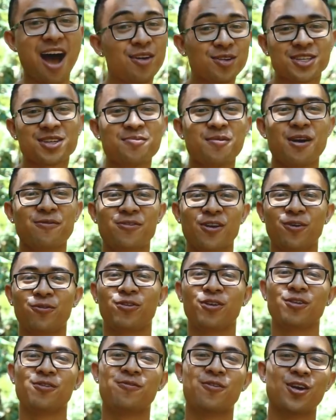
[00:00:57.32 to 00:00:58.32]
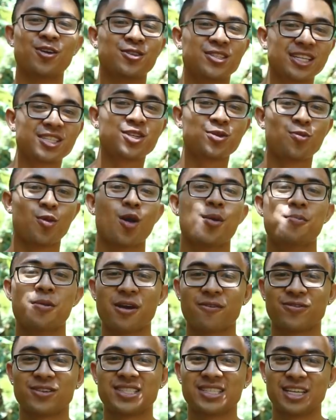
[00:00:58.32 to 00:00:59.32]
How's it going, my fellow freedom fighters? It's your boy
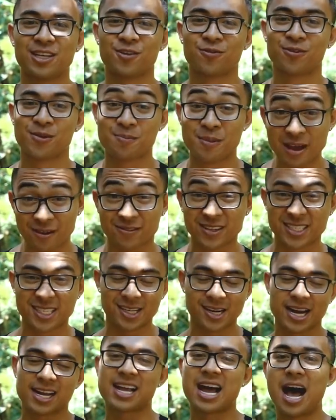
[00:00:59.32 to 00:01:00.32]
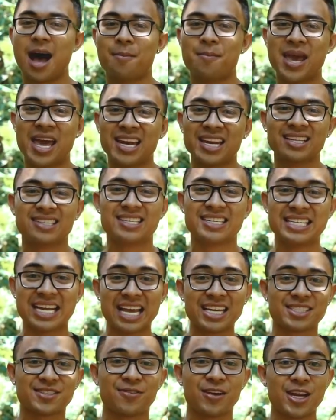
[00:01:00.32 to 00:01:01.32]
Mike Vestil from MikeVestil.com, and in
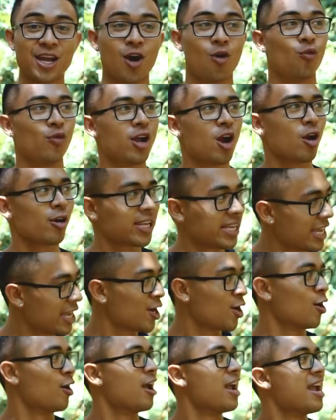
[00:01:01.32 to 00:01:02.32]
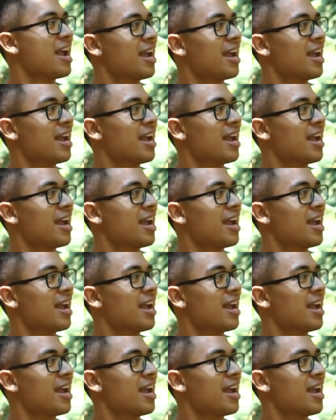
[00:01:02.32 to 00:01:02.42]
today's video, we are here